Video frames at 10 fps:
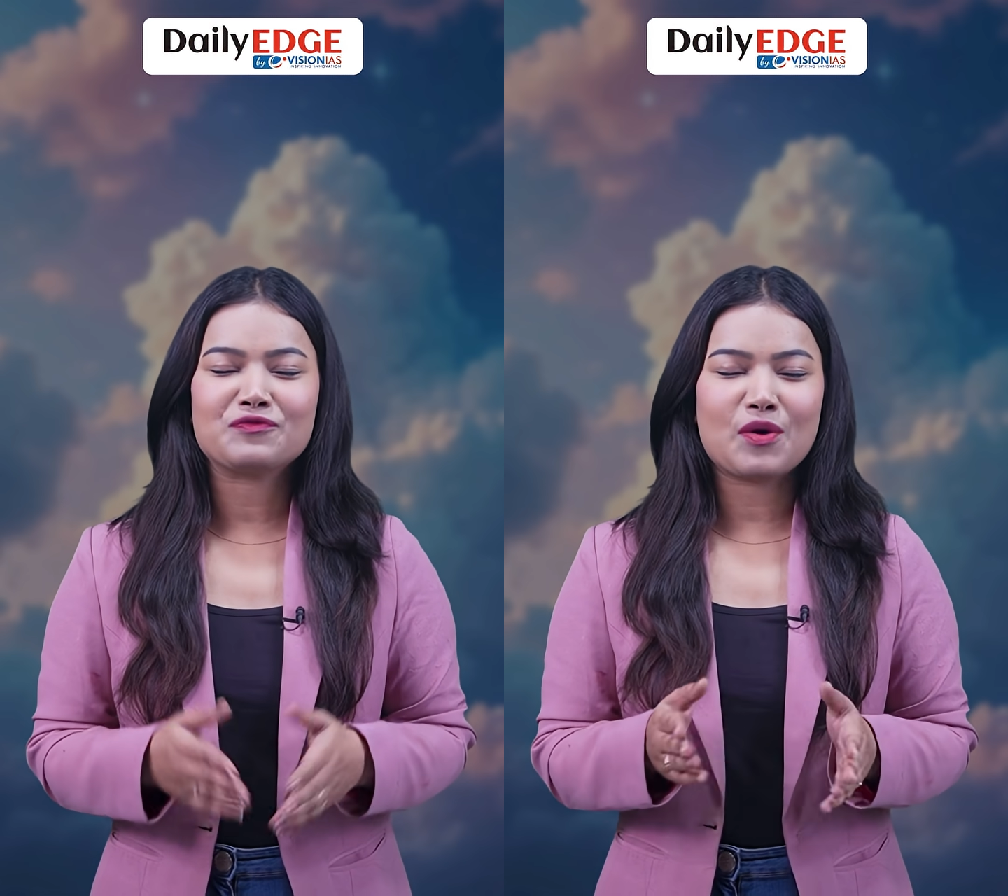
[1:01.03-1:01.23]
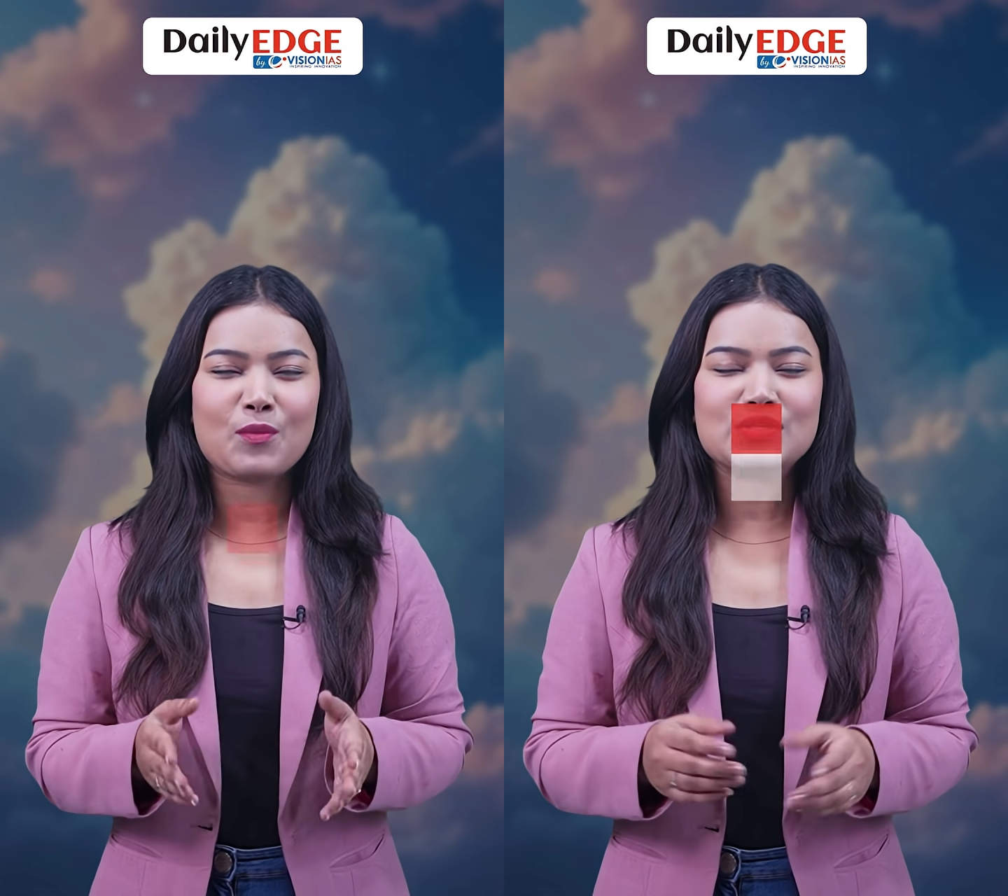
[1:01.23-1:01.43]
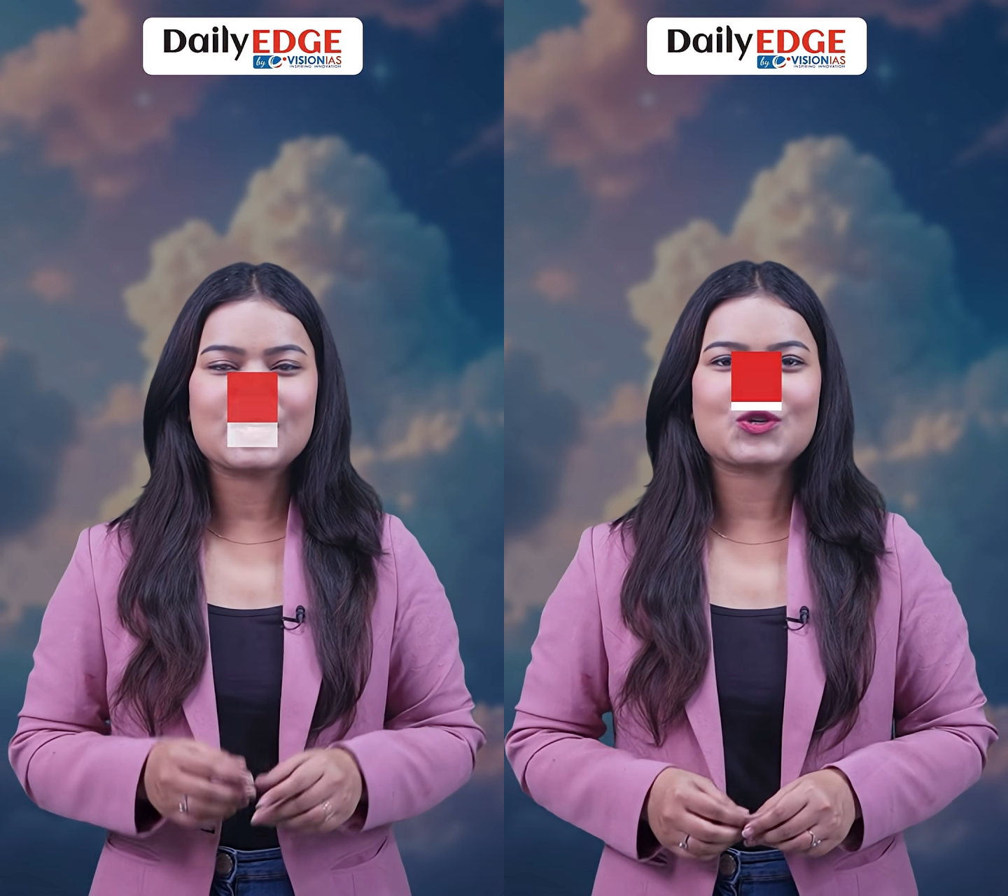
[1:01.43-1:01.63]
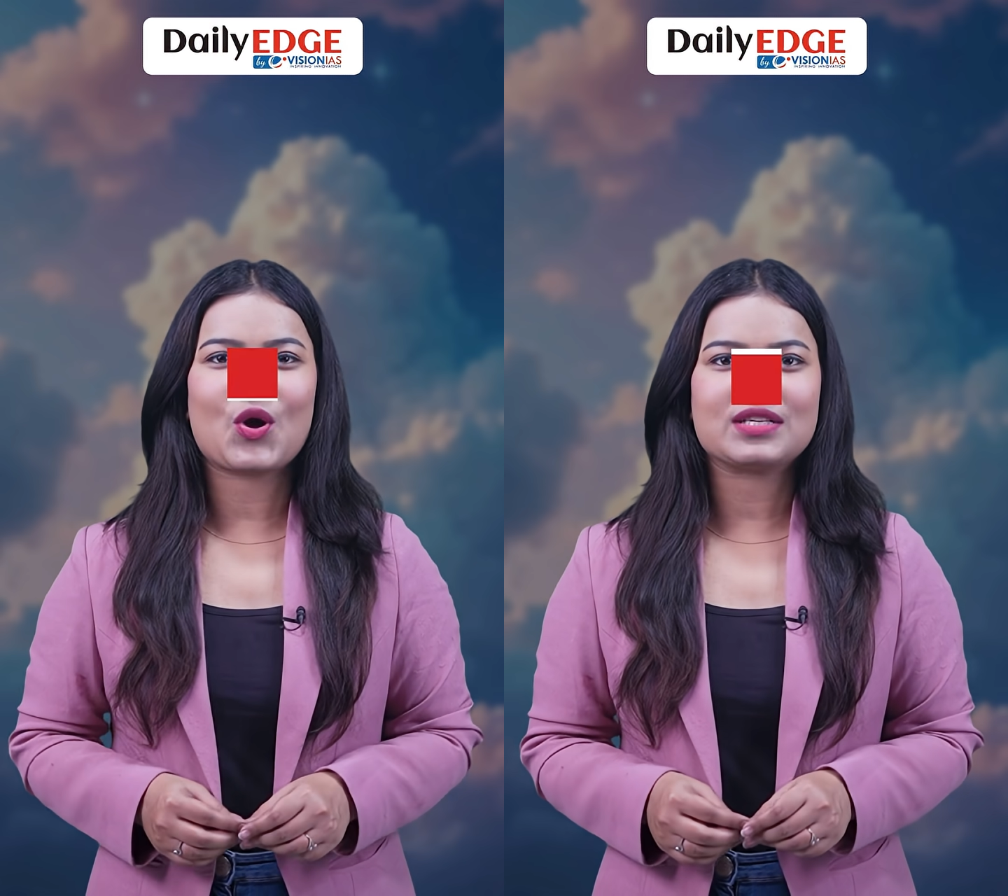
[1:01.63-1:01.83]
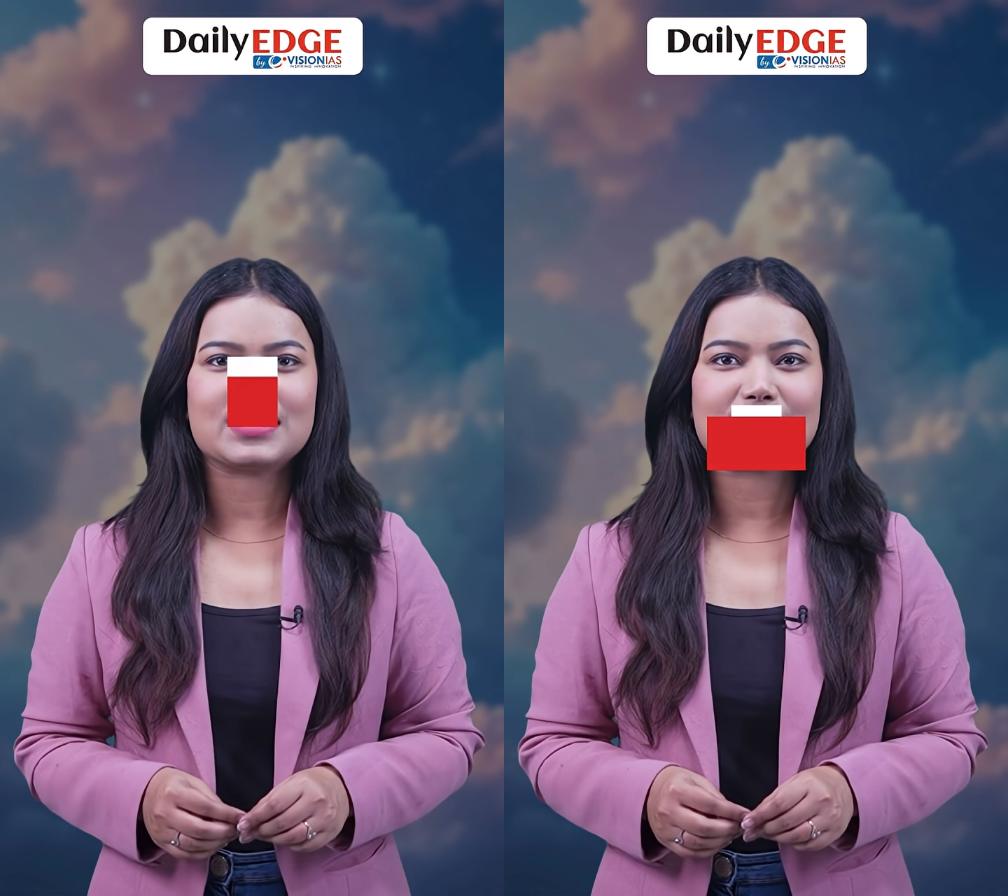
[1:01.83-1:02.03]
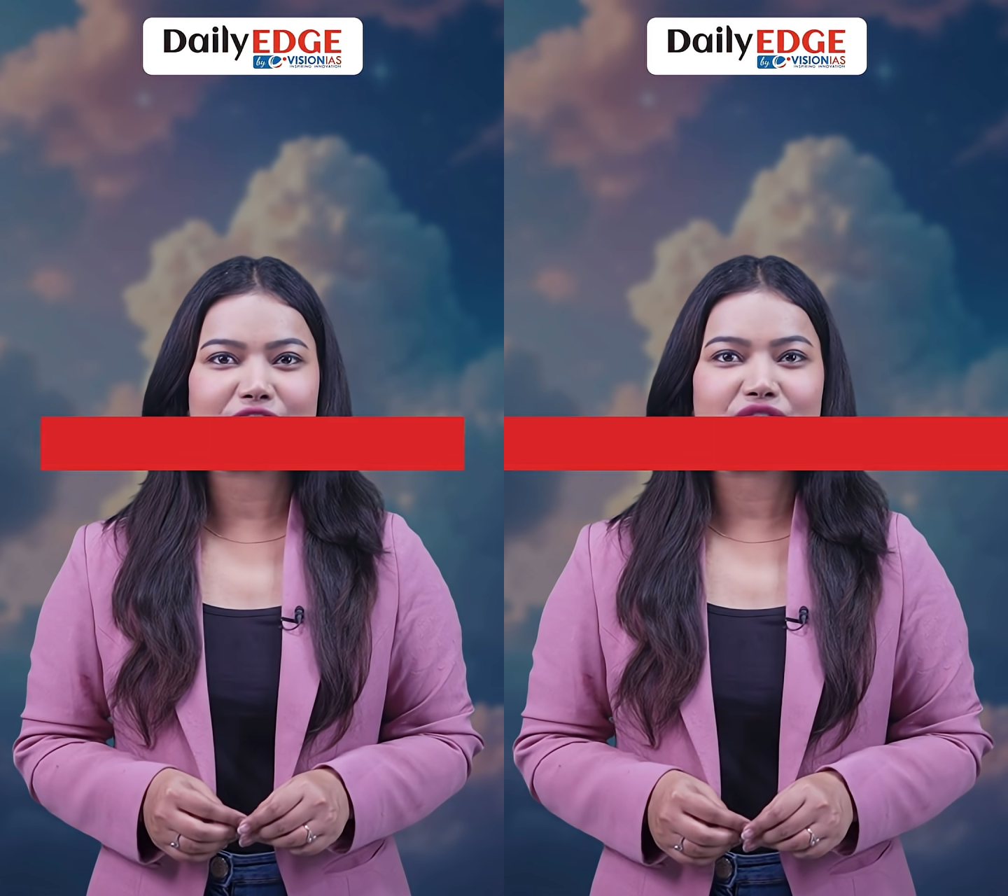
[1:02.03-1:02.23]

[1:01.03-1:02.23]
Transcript: For more such content,